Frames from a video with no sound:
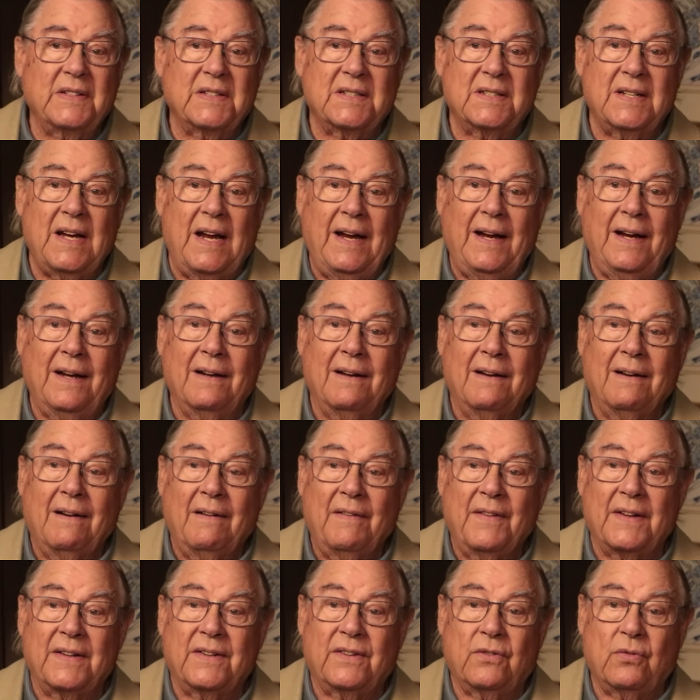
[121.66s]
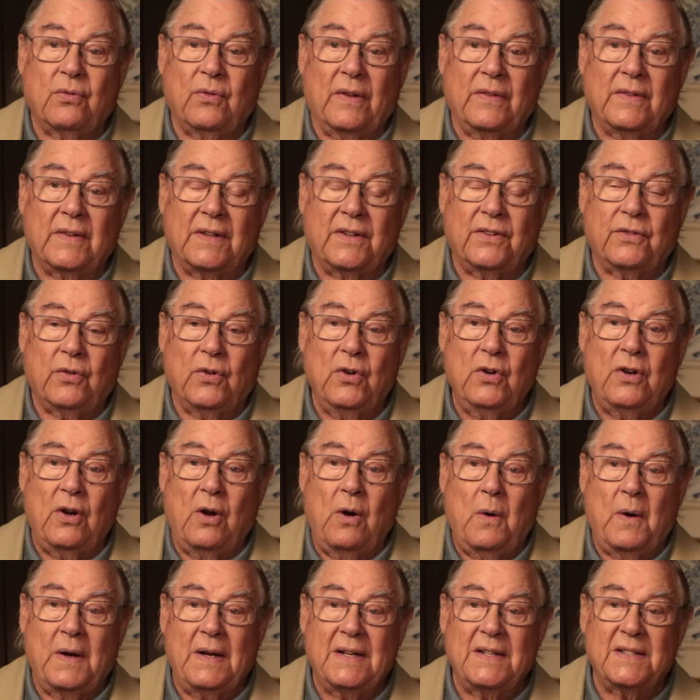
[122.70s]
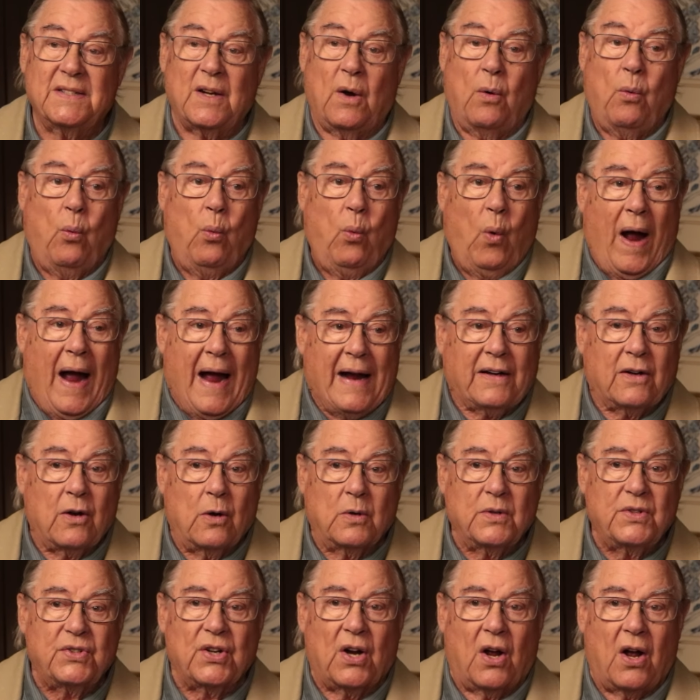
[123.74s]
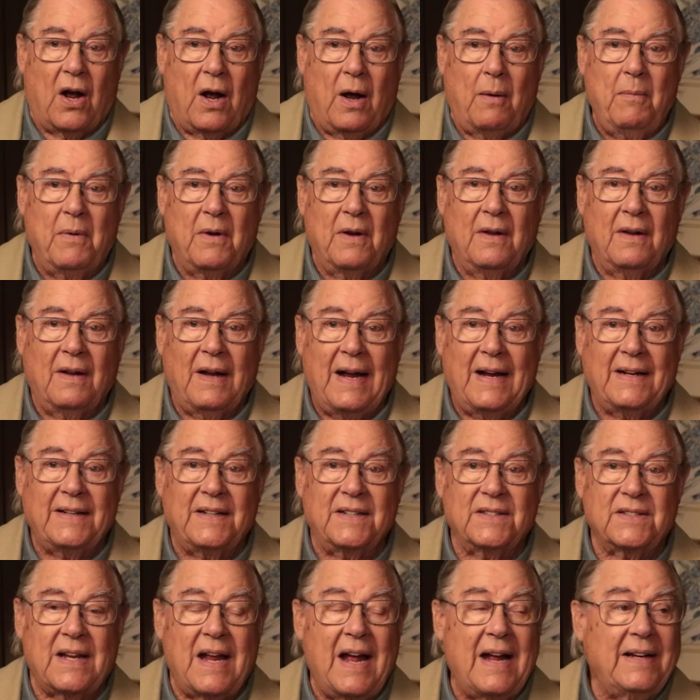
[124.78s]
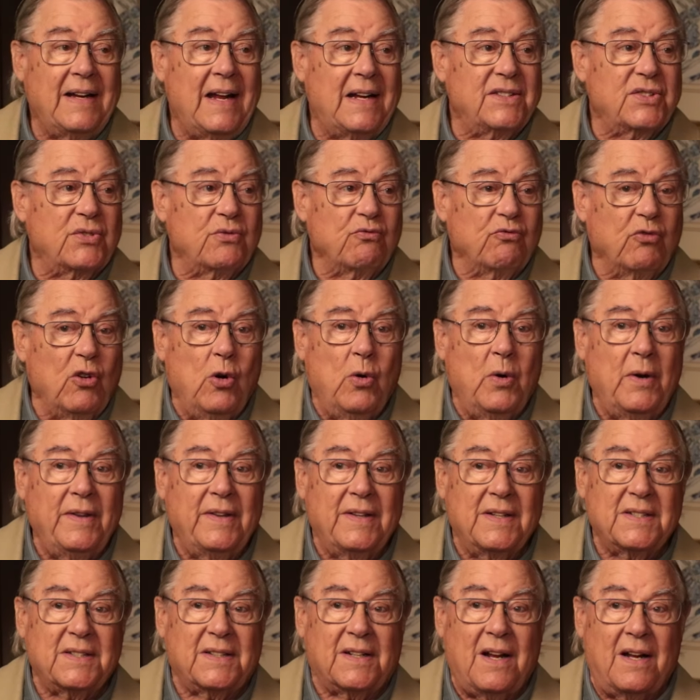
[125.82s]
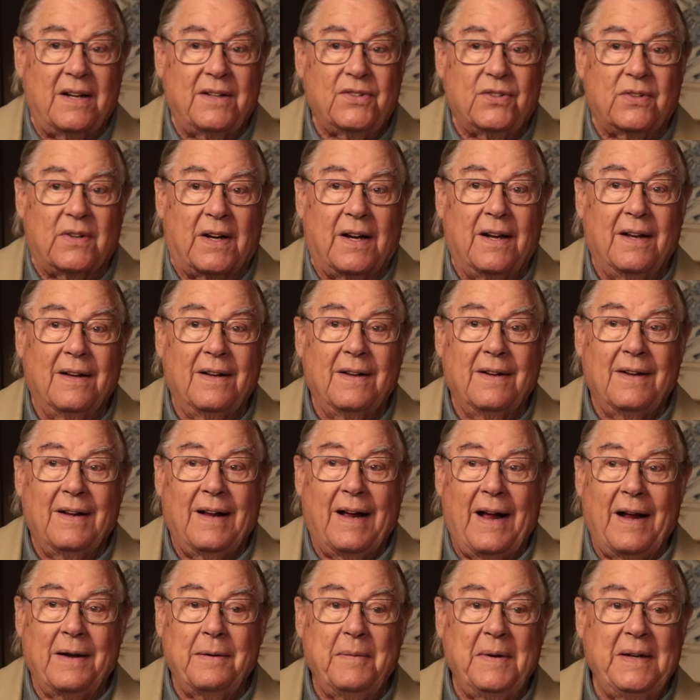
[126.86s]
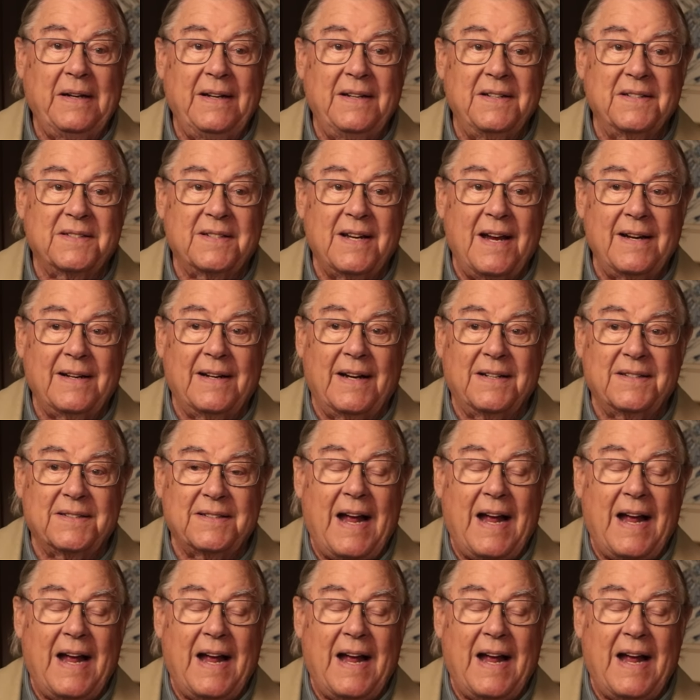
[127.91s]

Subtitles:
is saying that Trudeau is a wacko job and has ruined this country. I mean, he's saying exactly the